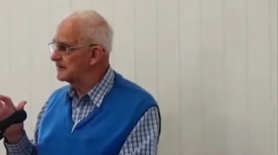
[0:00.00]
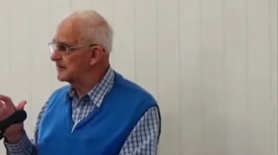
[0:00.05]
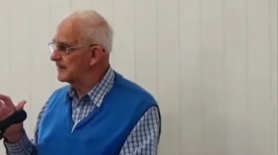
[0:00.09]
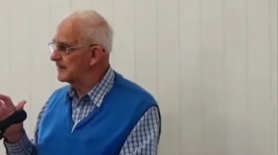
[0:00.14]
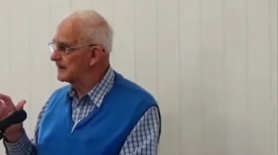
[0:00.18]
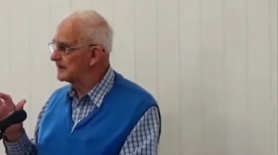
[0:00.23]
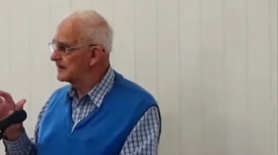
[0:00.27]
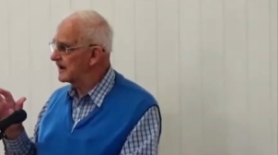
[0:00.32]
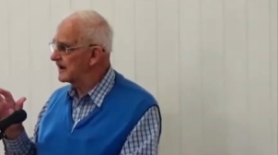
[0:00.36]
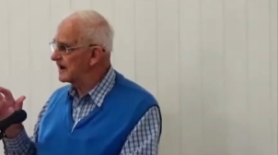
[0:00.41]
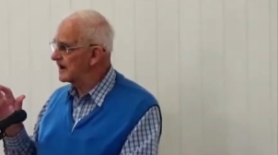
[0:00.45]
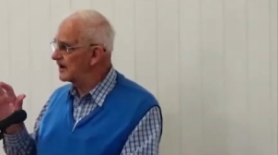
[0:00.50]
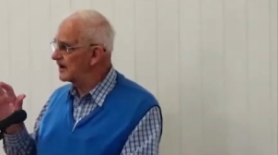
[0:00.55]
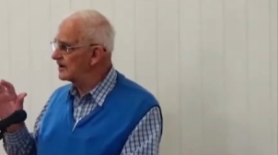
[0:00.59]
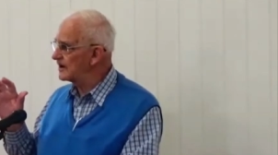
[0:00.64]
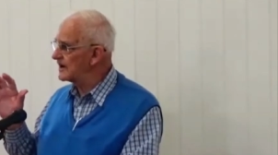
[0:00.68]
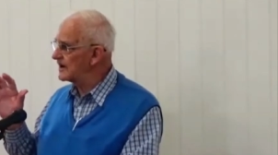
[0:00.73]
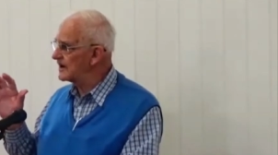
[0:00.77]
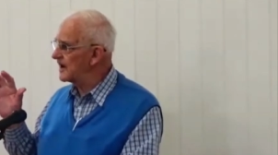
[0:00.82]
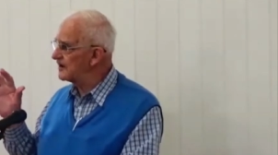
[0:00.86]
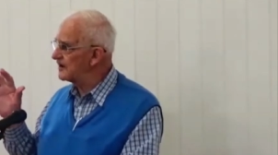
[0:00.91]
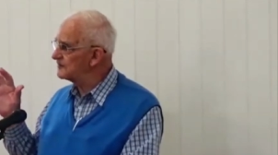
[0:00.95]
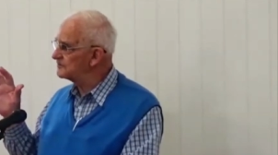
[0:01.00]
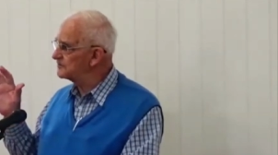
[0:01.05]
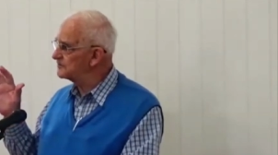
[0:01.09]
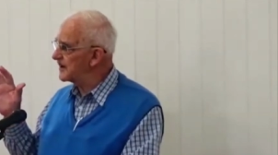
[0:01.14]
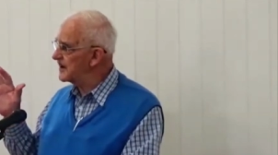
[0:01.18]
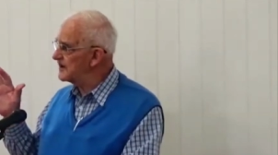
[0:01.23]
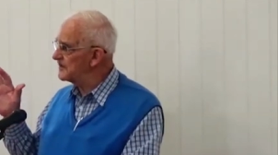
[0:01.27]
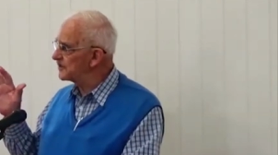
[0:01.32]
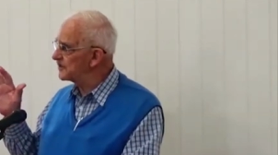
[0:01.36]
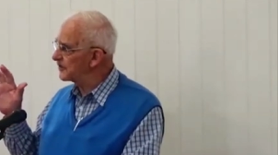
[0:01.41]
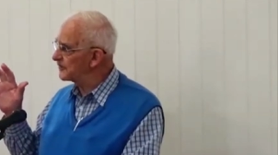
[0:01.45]
They only have
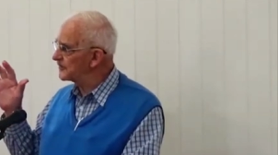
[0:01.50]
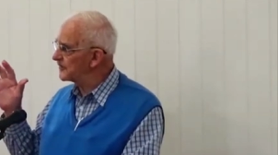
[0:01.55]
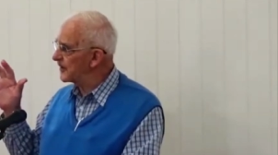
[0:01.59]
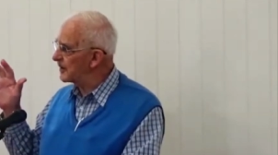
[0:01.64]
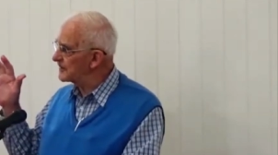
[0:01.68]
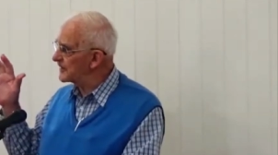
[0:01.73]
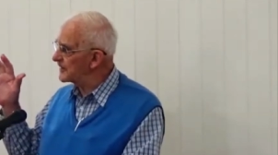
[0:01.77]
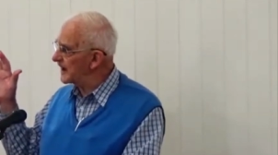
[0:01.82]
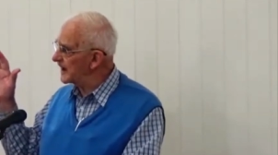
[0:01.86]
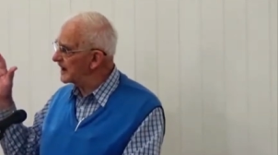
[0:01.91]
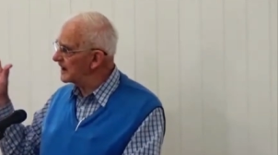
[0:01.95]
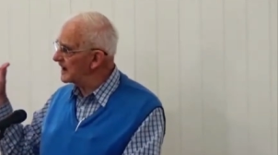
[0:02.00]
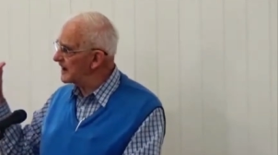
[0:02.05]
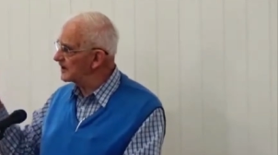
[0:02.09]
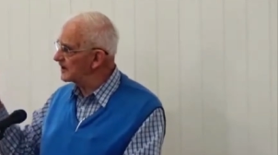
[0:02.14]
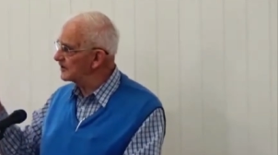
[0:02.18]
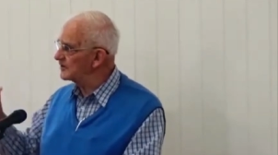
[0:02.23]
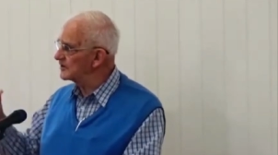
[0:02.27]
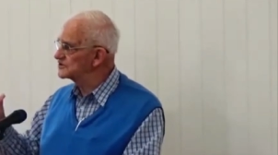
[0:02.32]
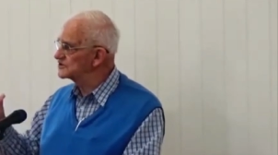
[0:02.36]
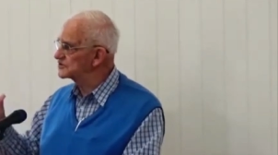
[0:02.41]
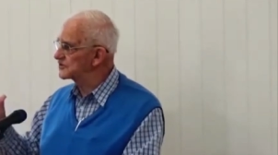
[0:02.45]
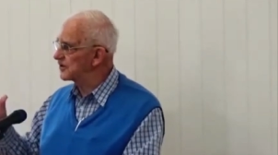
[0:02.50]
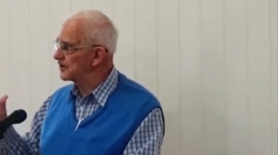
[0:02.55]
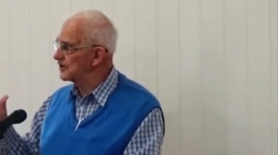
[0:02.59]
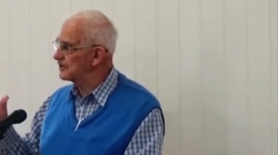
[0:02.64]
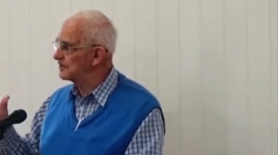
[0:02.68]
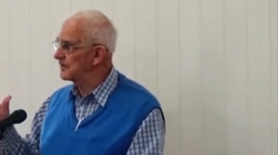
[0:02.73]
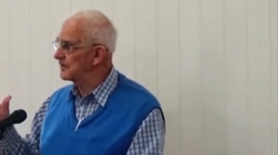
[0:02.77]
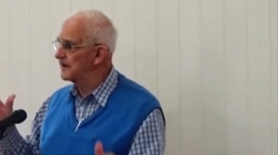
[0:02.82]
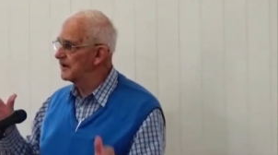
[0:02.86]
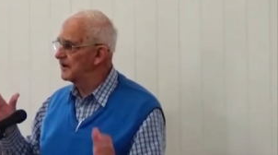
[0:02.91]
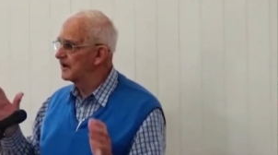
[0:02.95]
people from that language group
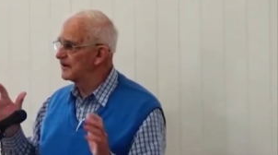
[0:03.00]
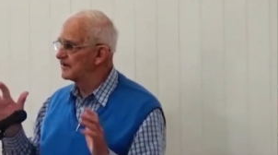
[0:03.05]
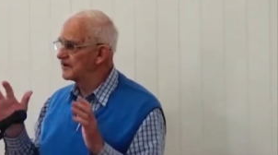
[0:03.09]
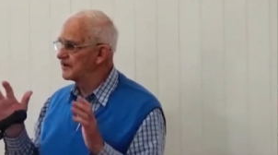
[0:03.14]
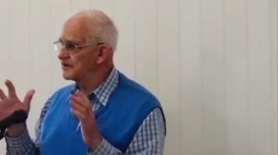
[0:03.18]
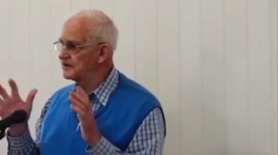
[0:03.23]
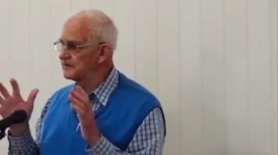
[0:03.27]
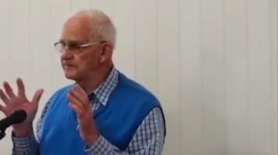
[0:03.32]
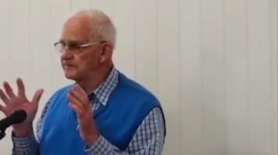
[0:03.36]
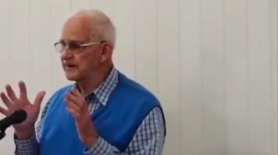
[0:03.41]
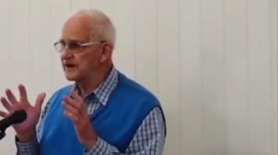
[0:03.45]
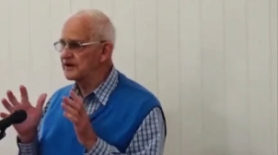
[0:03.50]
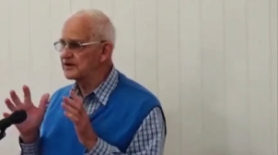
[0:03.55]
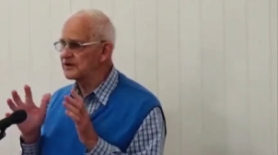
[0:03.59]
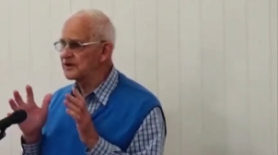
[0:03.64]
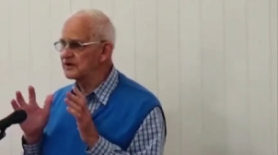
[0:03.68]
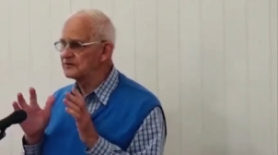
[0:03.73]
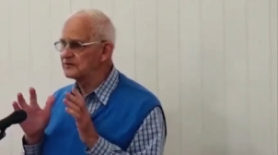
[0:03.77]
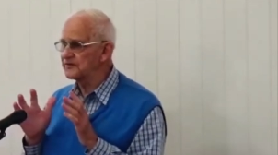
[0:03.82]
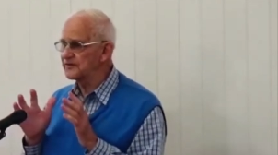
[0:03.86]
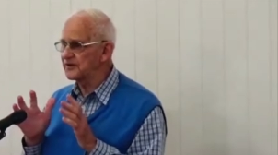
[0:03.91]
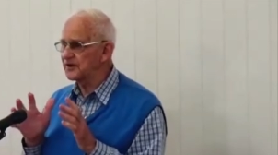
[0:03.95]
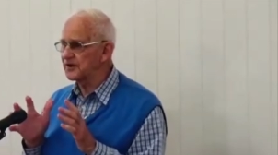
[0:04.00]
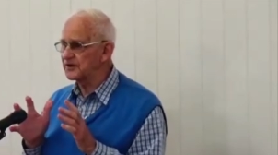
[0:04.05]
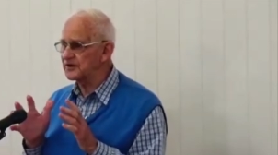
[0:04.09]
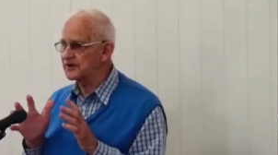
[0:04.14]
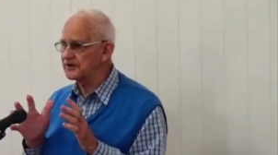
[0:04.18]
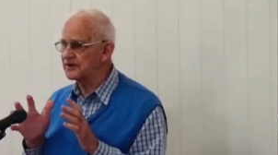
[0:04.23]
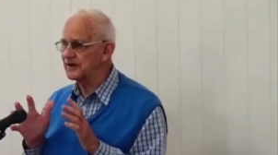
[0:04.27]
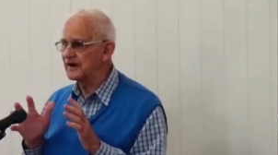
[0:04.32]
that have been converted.